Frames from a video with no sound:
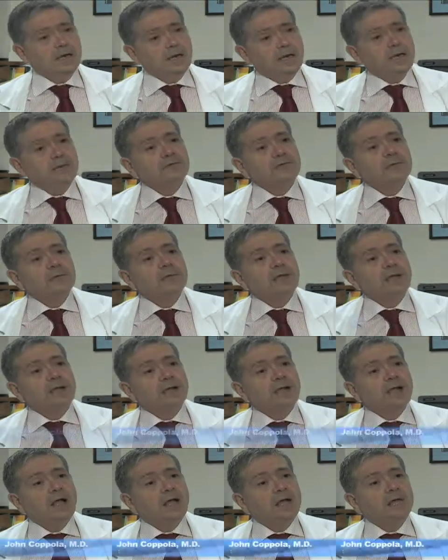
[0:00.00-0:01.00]
After we
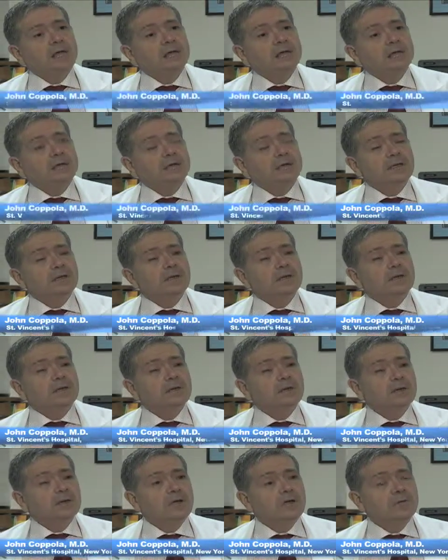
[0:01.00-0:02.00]
got competent in it,
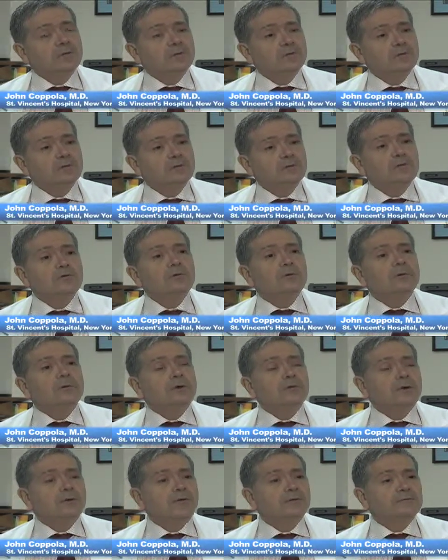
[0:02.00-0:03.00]
we would come into the room
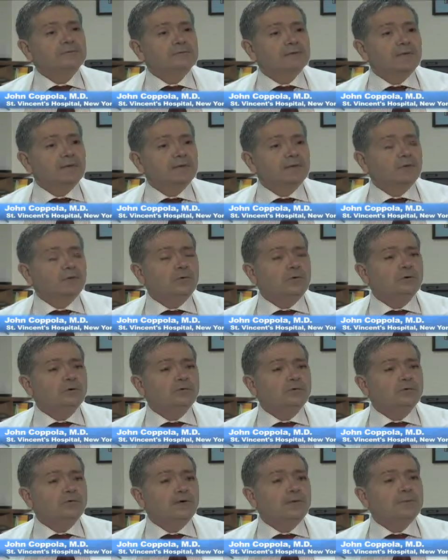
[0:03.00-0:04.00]
and they would have somebody
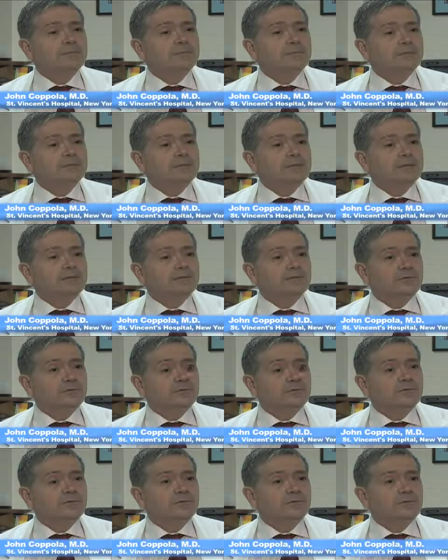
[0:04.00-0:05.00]
all draped and set
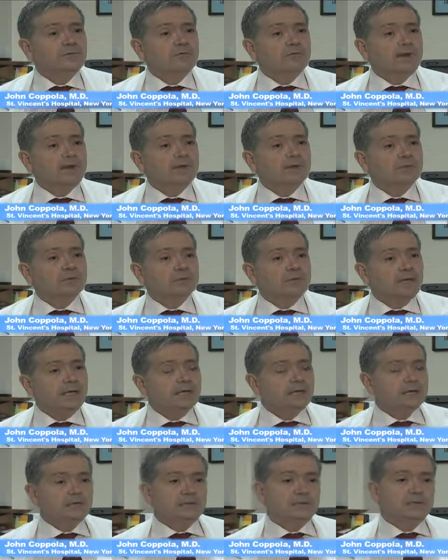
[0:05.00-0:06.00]
for us to do a radial
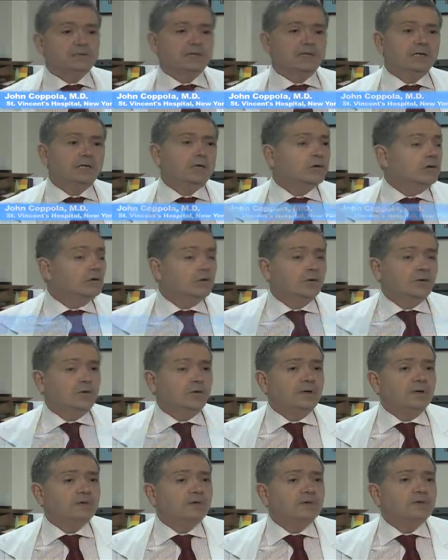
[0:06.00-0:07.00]
case and would say,
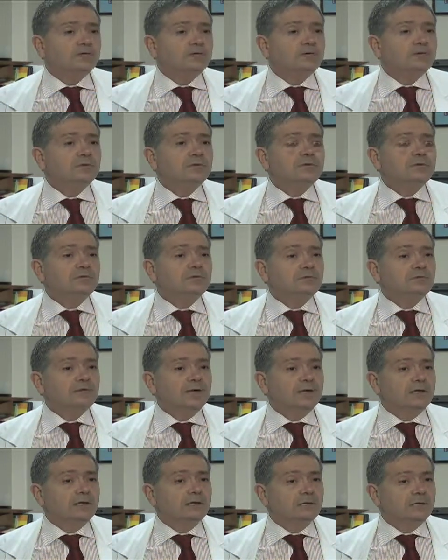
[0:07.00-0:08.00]
"We can't do this as a
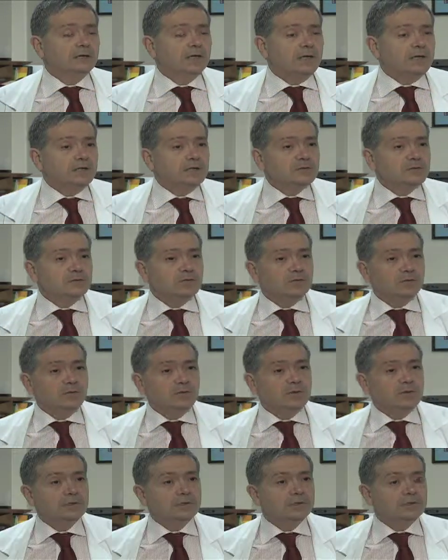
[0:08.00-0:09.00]
radial case
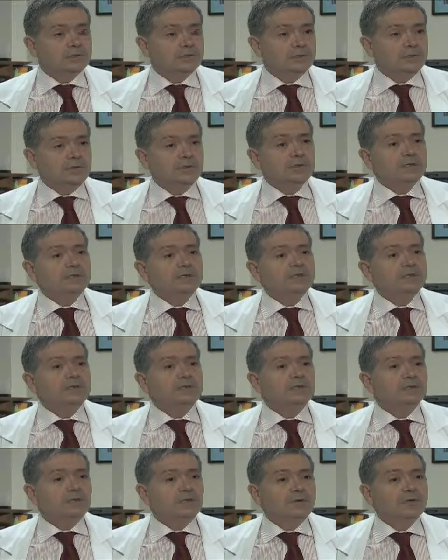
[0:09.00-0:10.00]
because of this
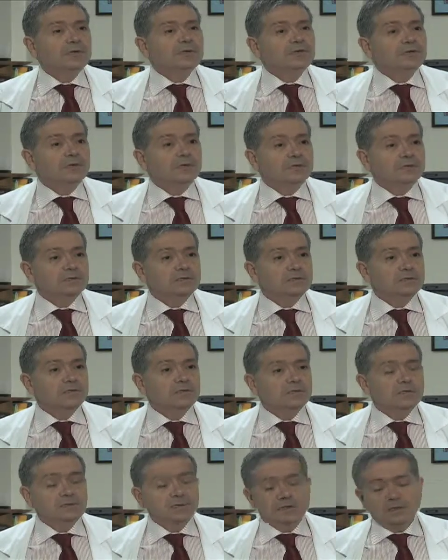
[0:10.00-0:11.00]
reason or this reason."
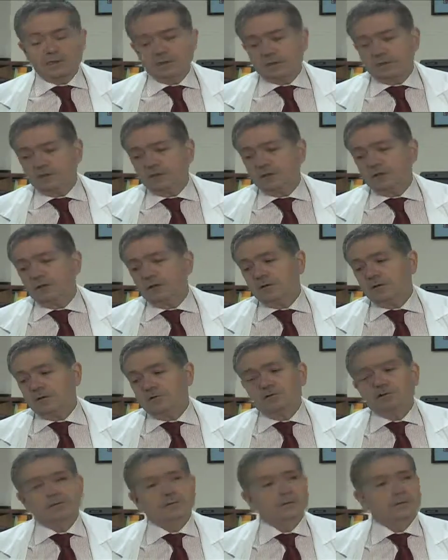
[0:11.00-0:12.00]
And I say, "Oh,
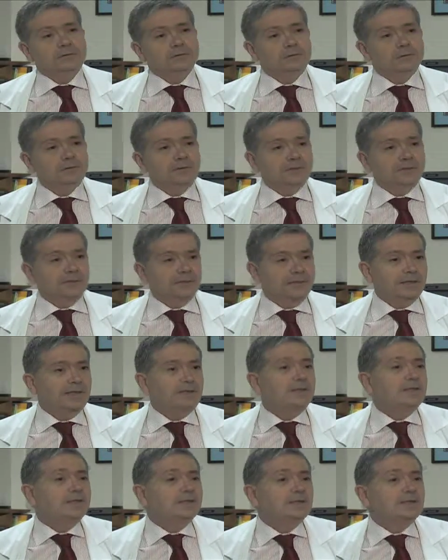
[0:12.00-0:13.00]
and
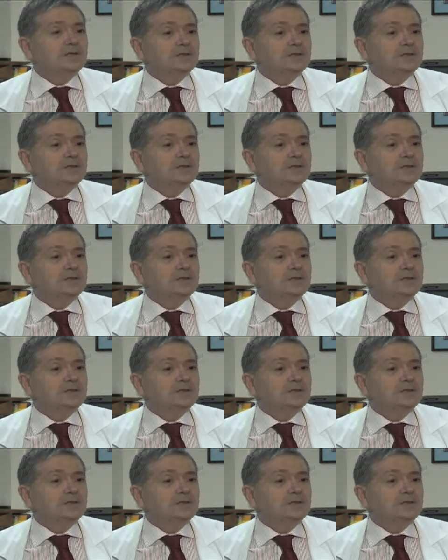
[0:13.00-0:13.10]
they would be